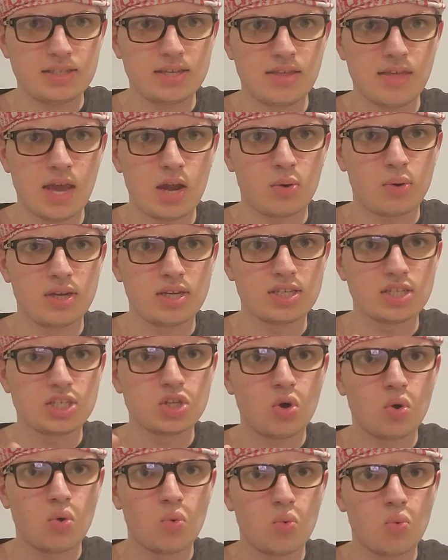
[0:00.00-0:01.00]
there
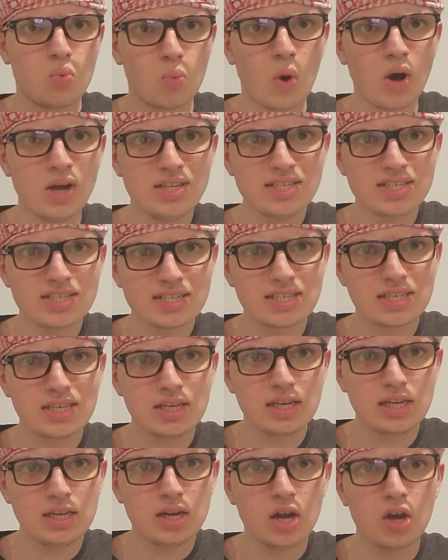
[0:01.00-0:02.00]
is one
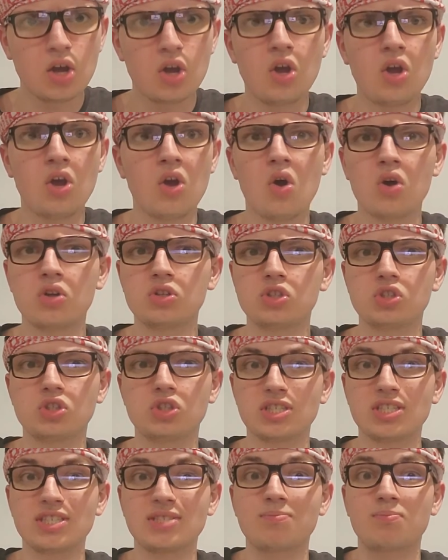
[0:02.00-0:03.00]
scene,
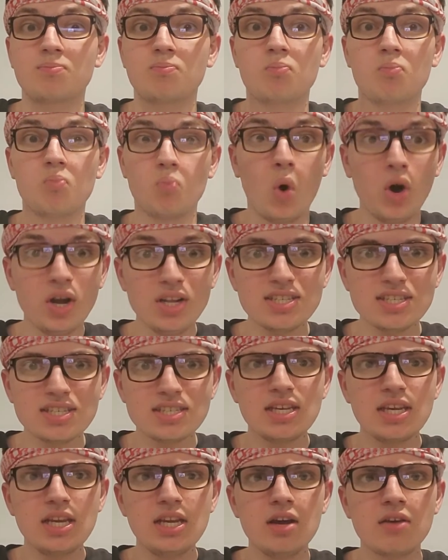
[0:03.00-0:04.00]
just one
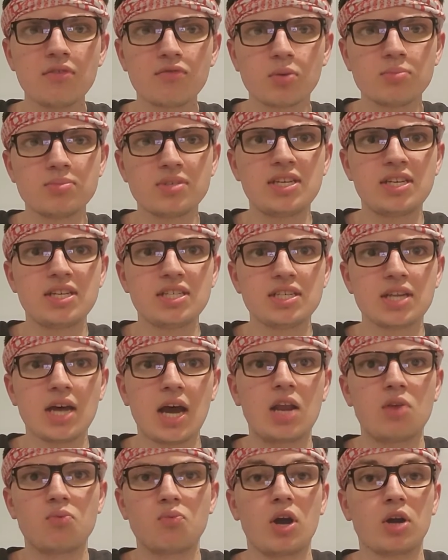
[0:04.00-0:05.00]
scene from Season
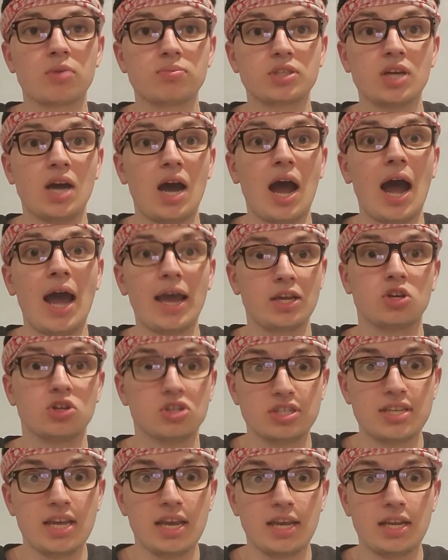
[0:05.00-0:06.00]
9 where I
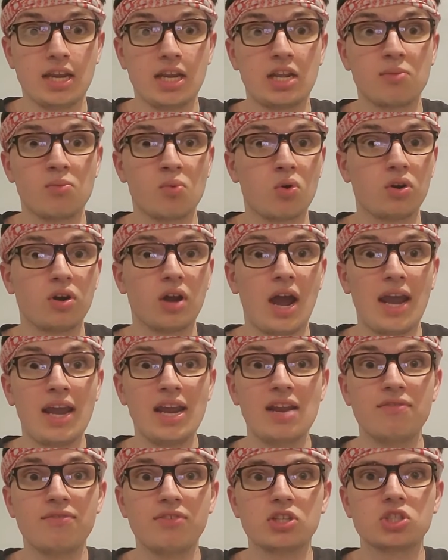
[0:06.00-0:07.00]
couldn't take it anymore. I
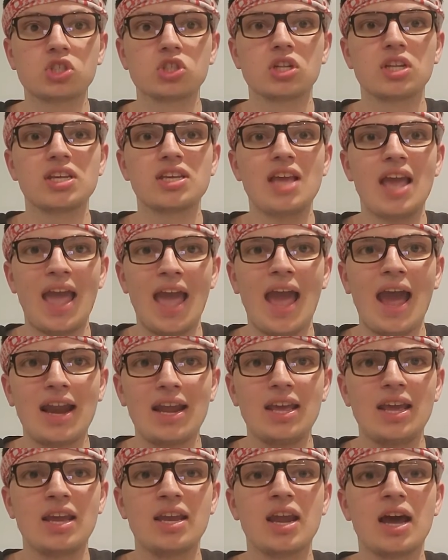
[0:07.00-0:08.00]
had officially
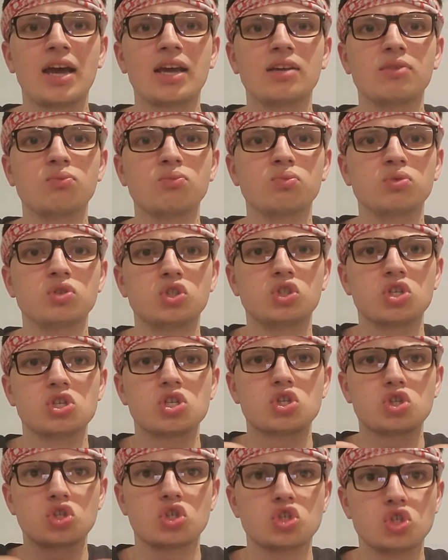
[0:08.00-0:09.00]
had it, and I was
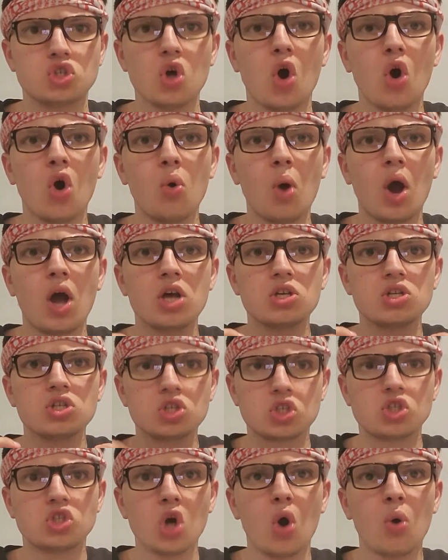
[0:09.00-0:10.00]
just
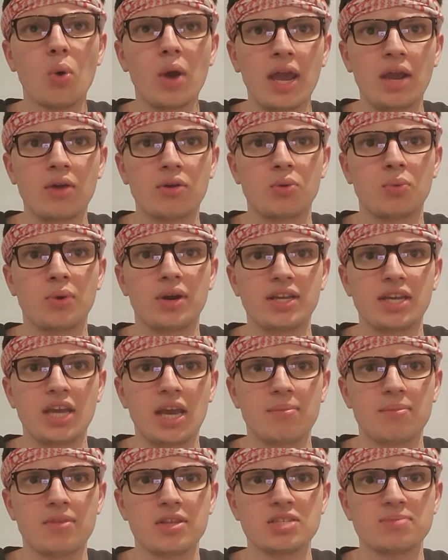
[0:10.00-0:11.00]
so angry when it
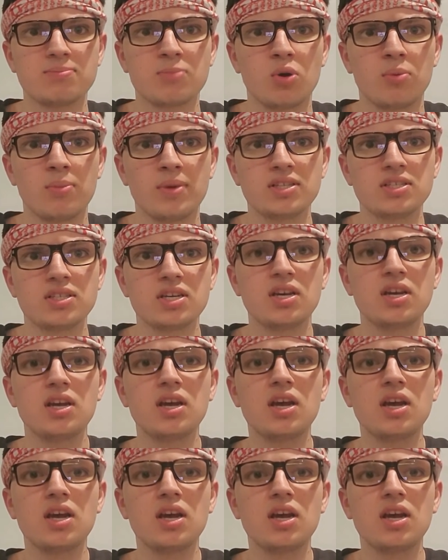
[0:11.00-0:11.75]
came to this moment.